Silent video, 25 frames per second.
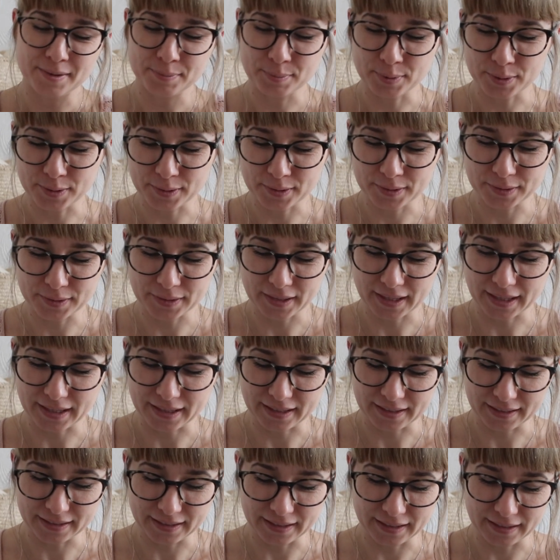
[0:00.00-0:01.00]
but
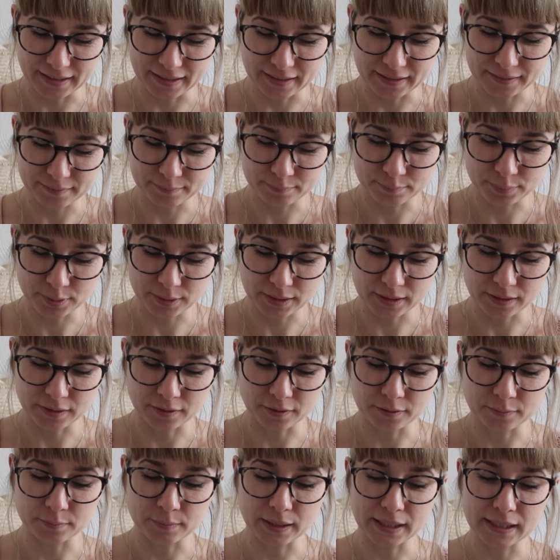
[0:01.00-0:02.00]
I put it
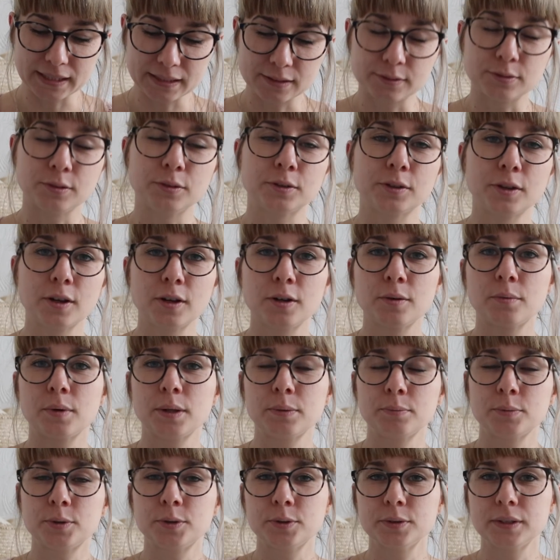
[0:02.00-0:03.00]
on my little girl
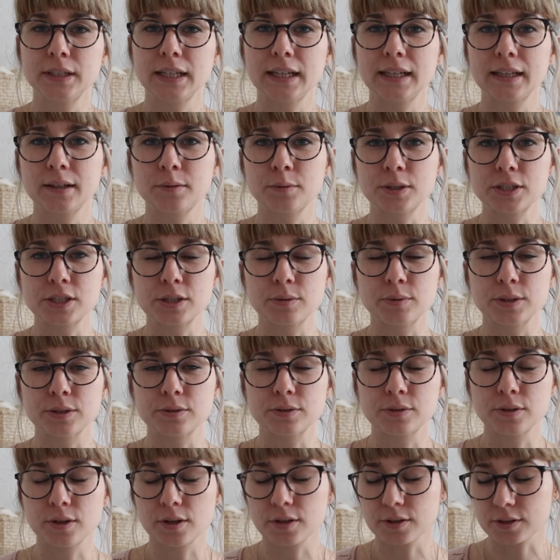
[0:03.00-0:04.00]
one morning when she went
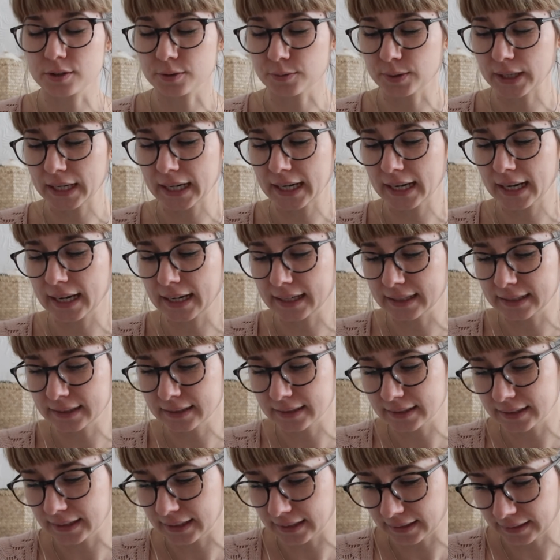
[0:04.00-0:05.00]
to nursery,
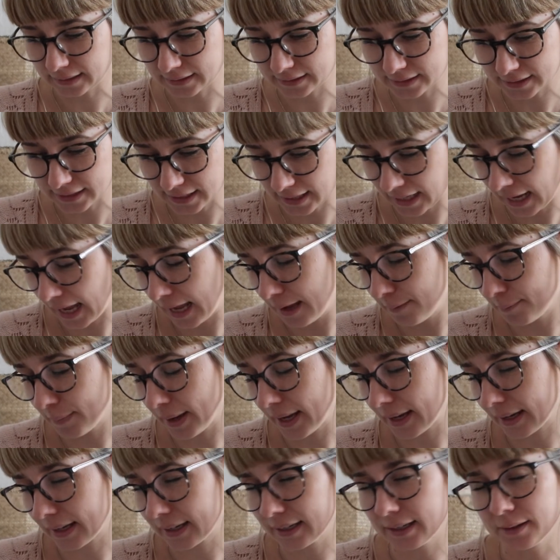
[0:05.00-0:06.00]
and she came
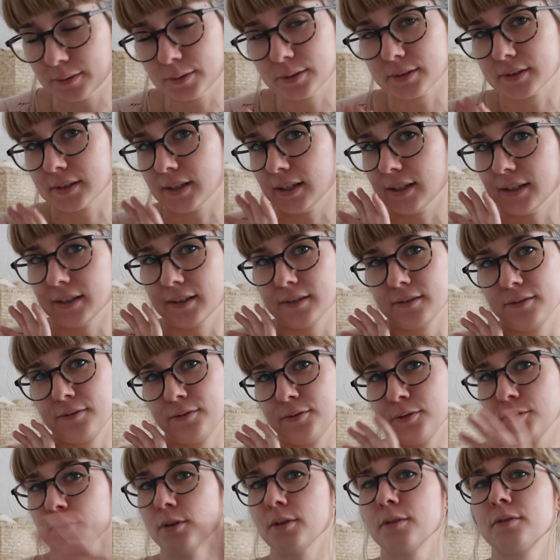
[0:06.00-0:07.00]
back and it was like
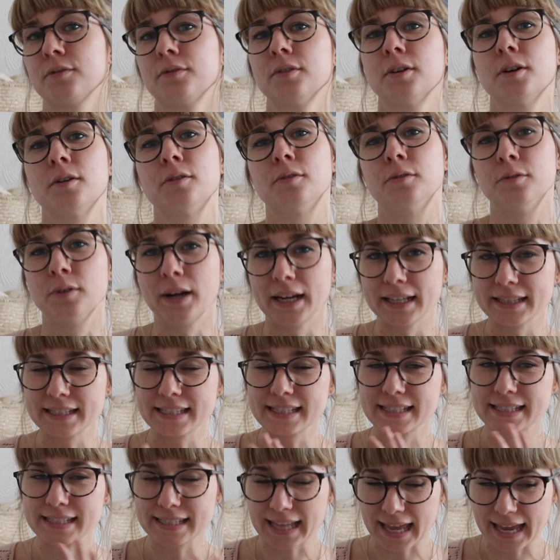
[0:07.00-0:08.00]
full of red
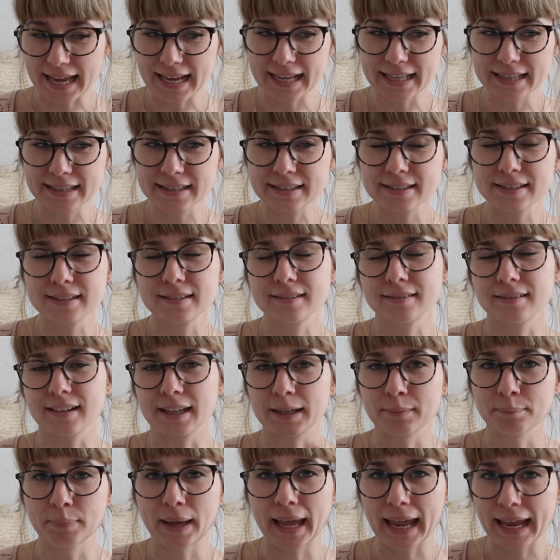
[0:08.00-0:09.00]
stains,
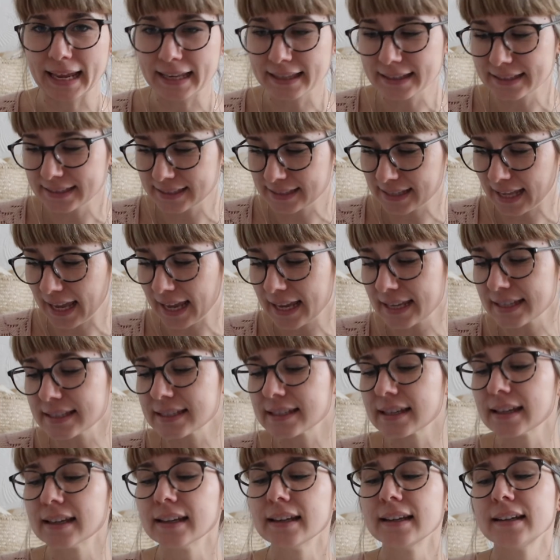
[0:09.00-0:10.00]
like paint
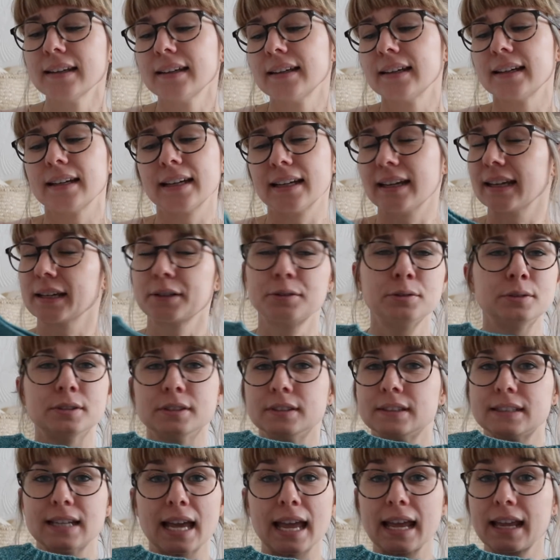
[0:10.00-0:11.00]
stains, and I
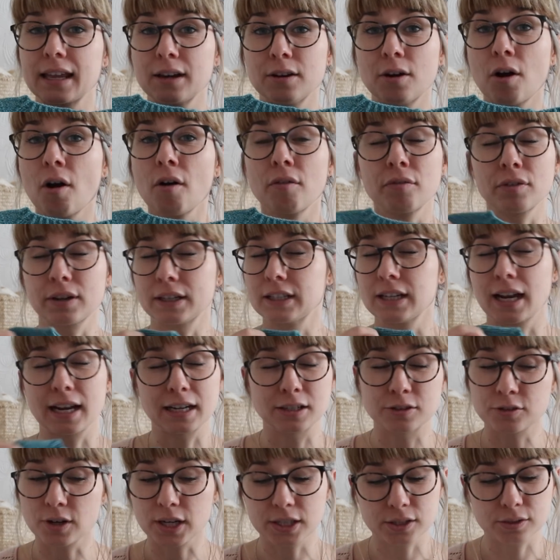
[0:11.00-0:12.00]
couldn't take it off. I
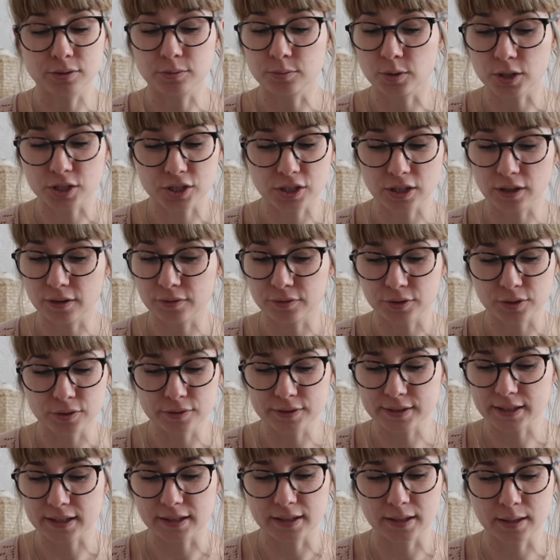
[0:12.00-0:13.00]
tried to wash it a few
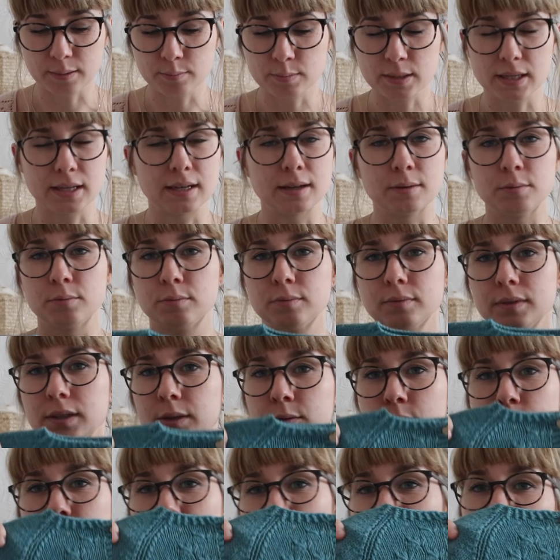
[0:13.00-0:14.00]
times and it
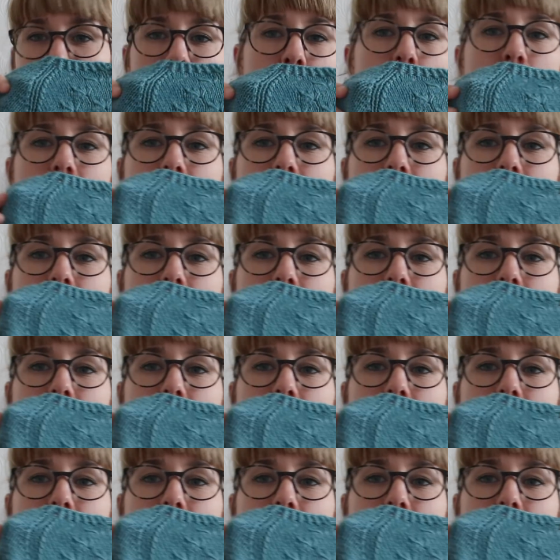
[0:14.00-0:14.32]
wouldn't come